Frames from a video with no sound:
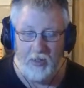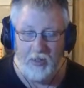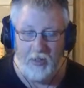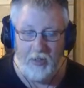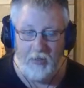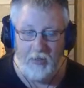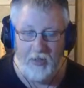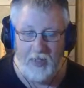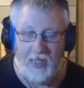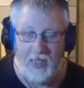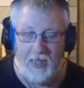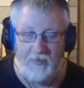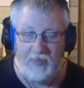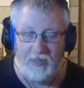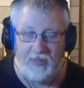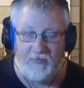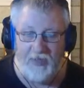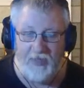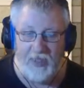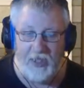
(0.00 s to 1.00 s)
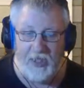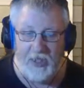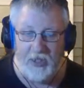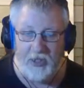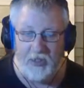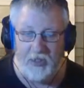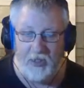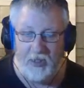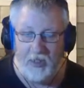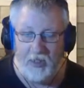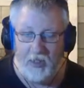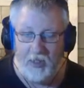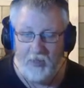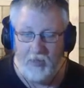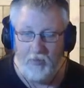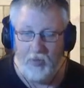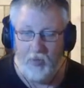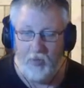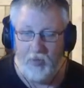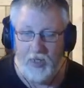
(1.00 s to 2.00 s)
Now the game's finished,
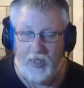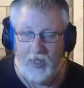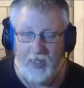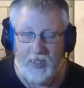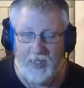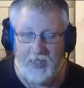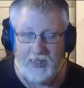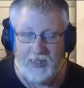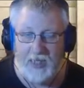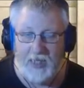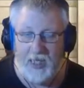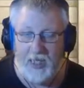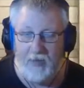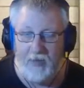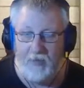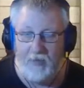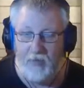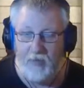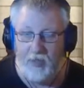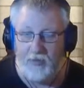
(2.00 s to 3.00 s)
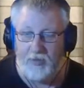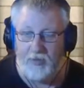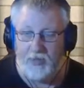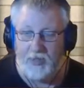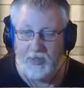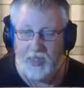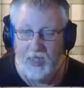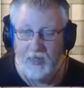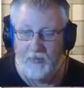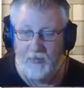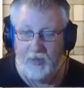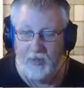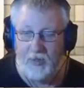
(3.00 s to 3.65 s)
but when I hit escape, nothing's happening.